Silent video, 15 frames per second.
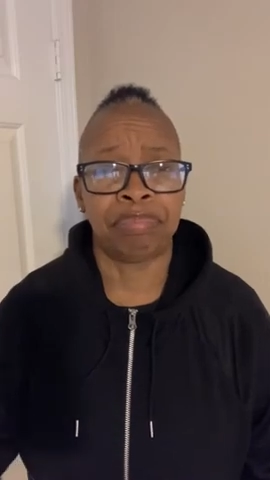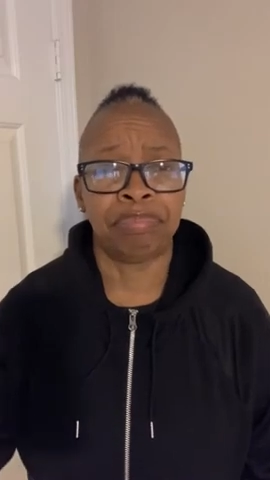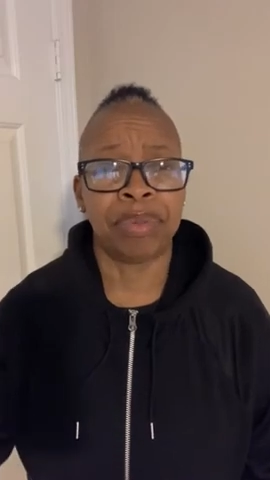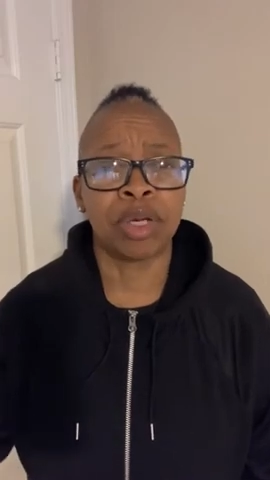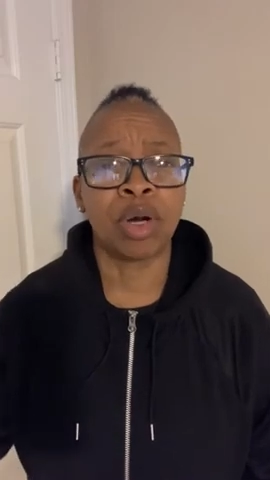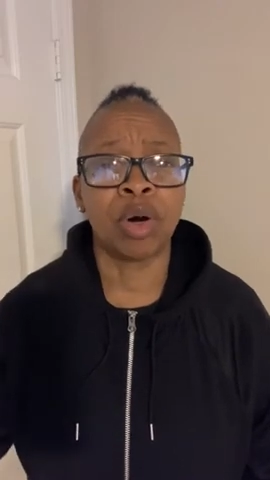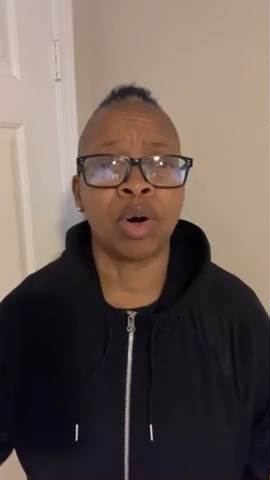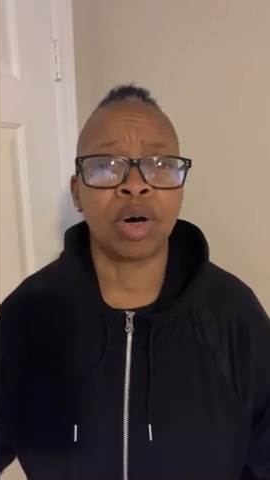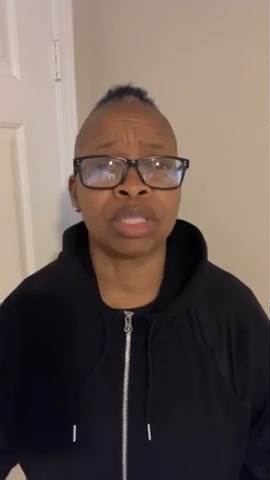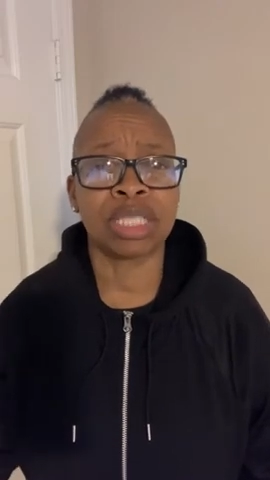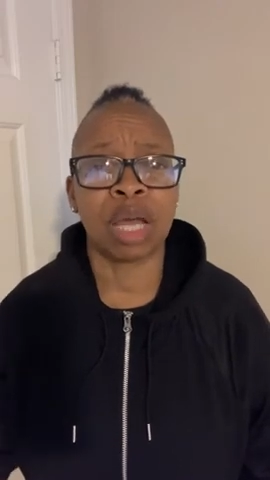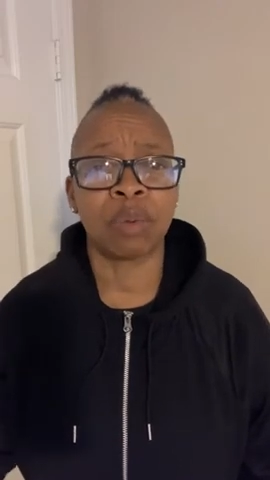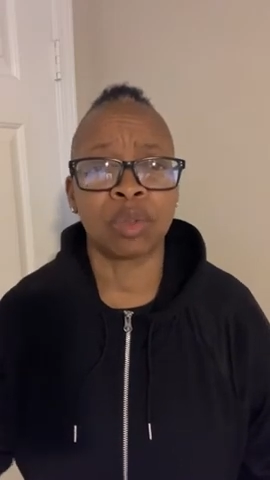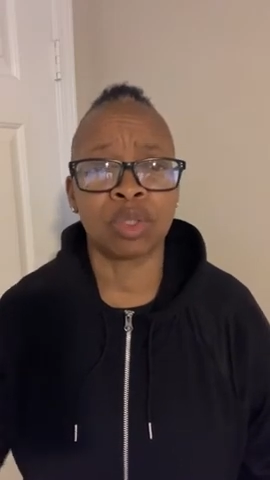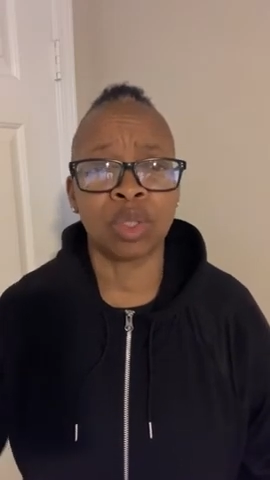because I
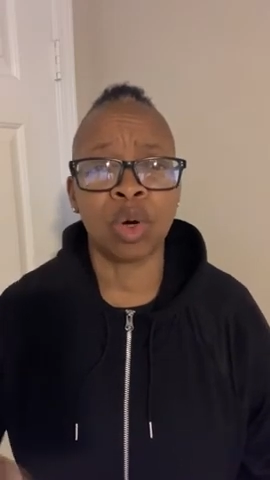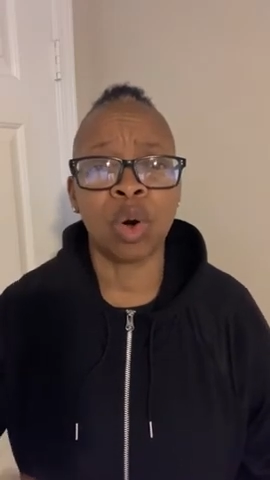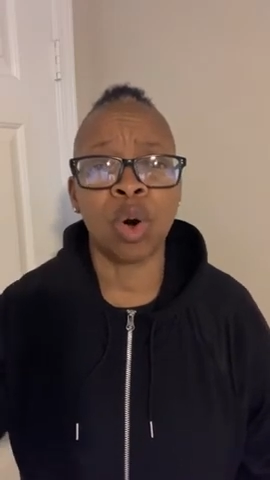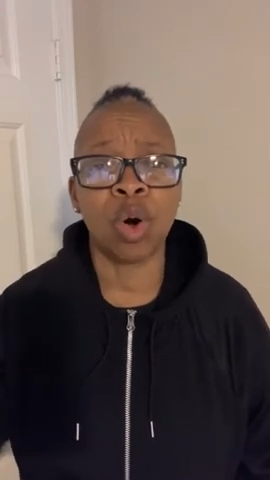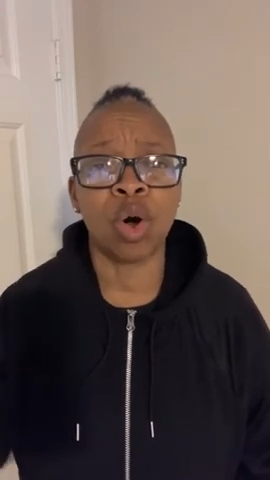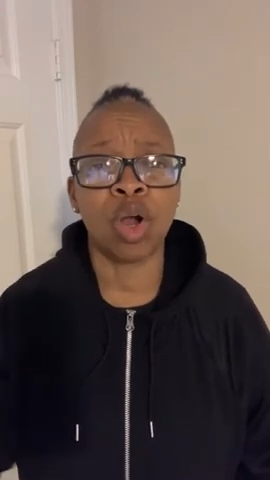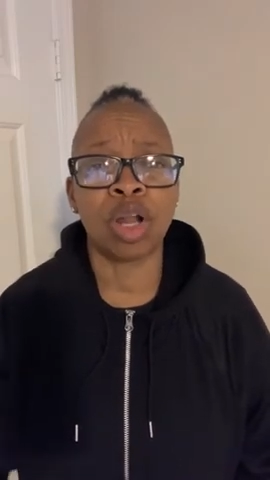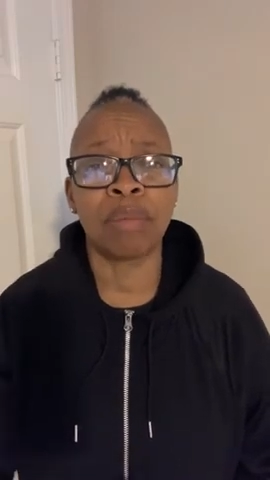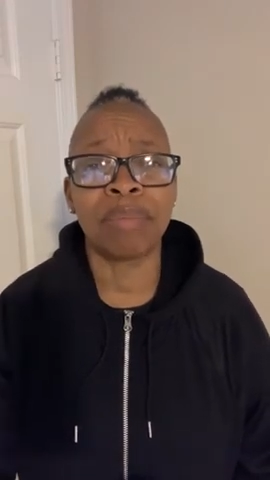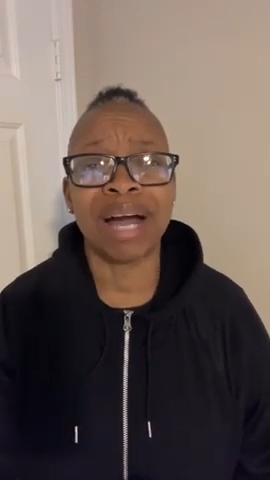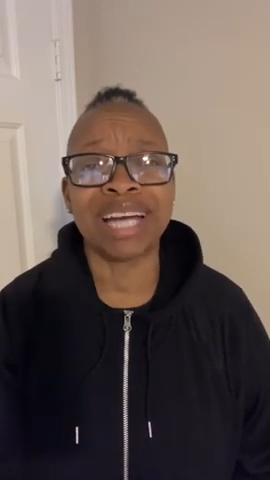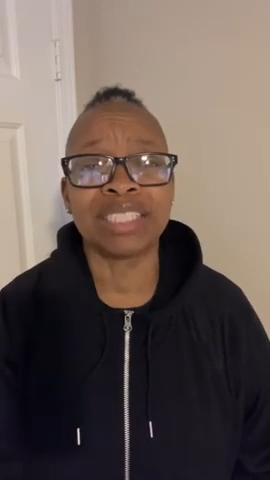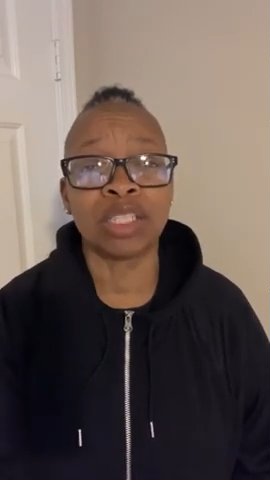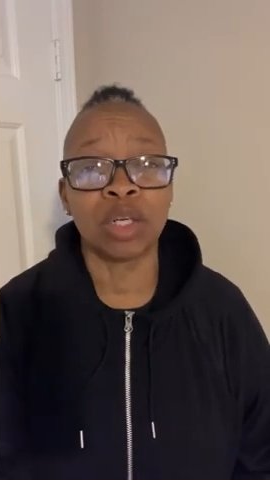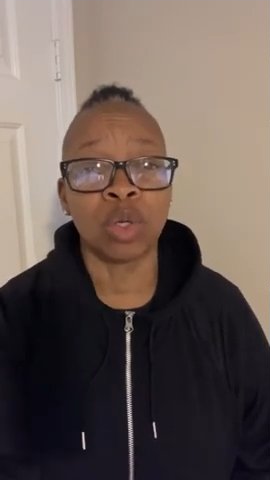was called
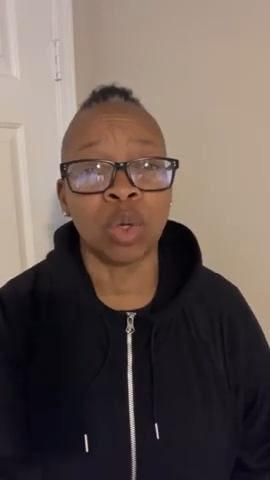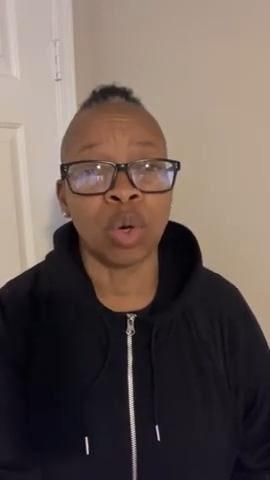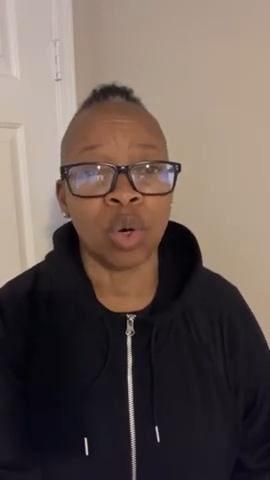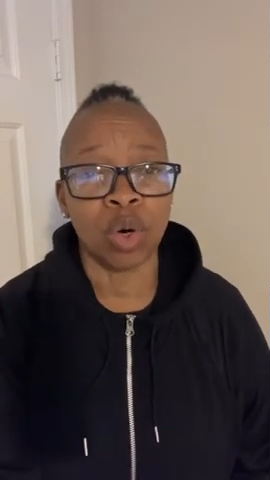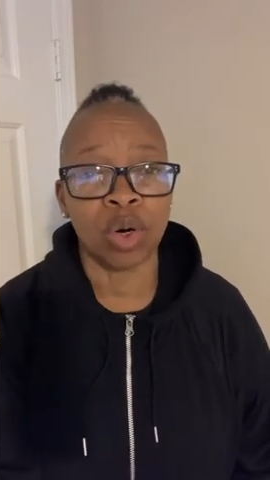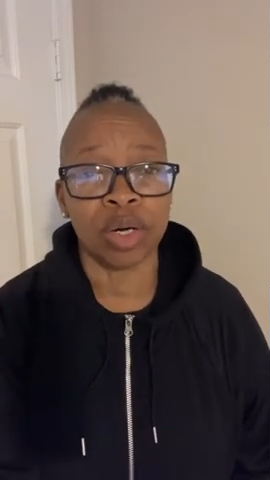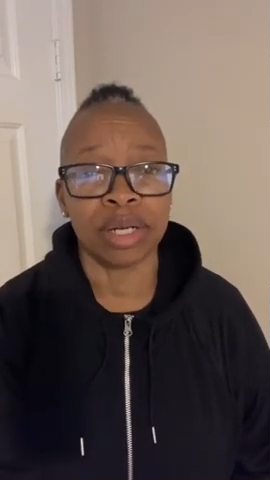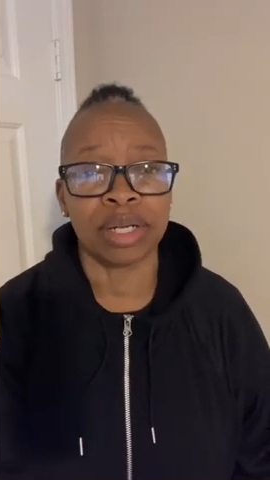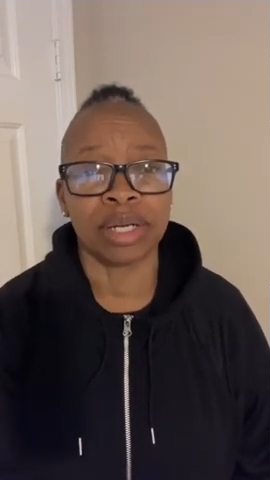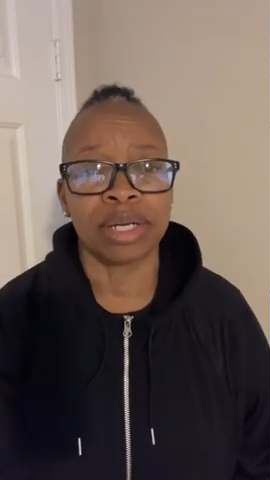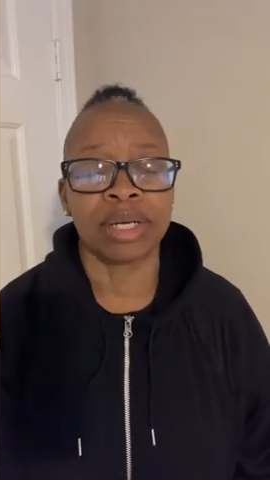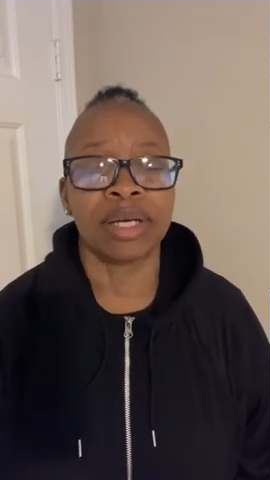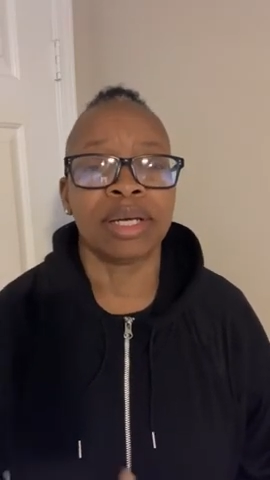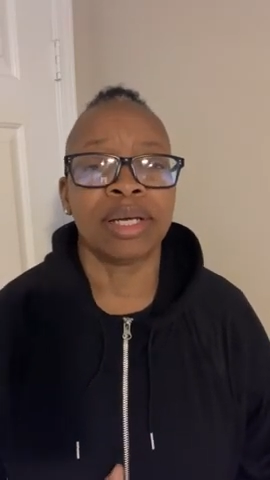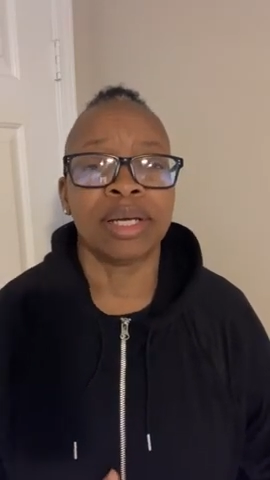by the Lord
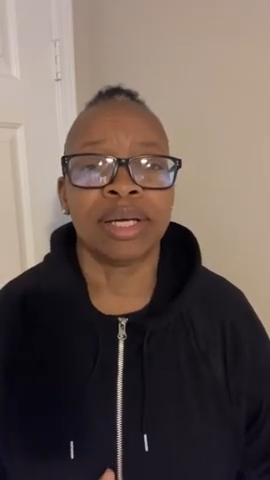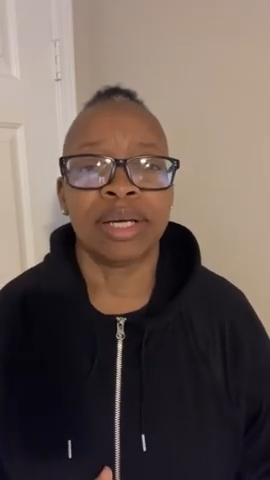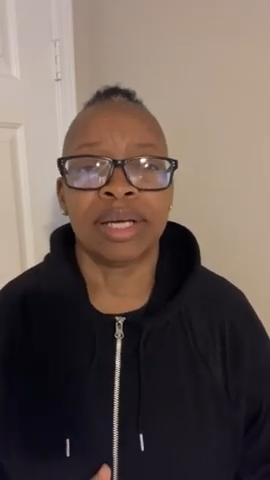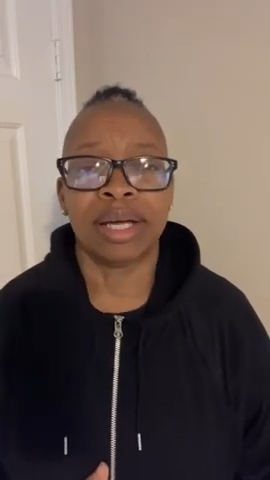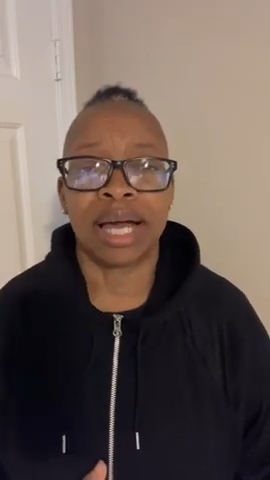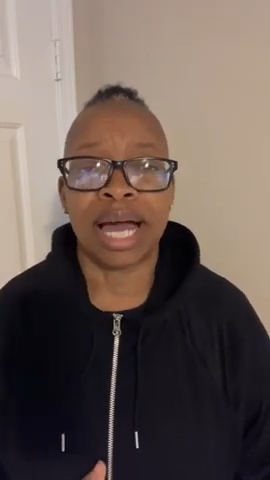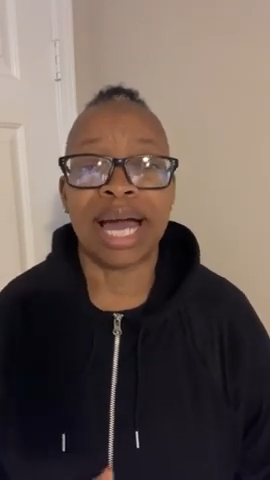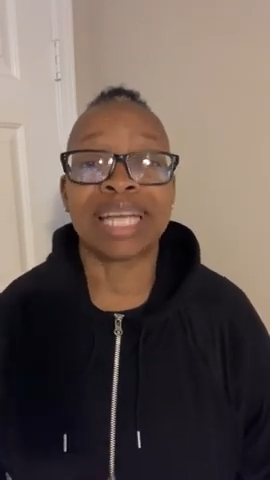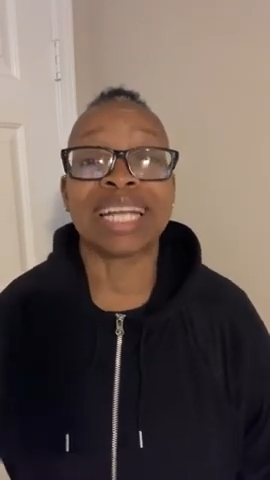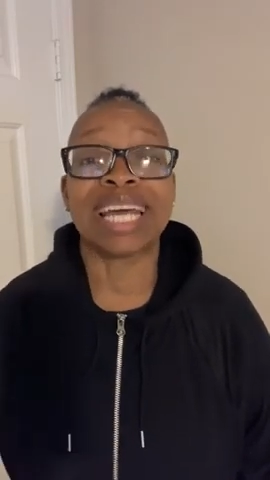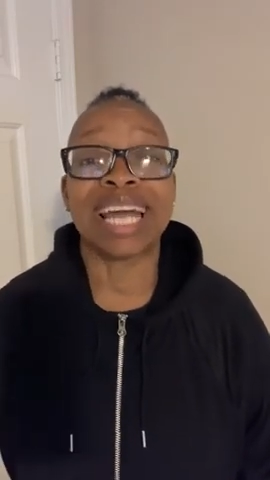and I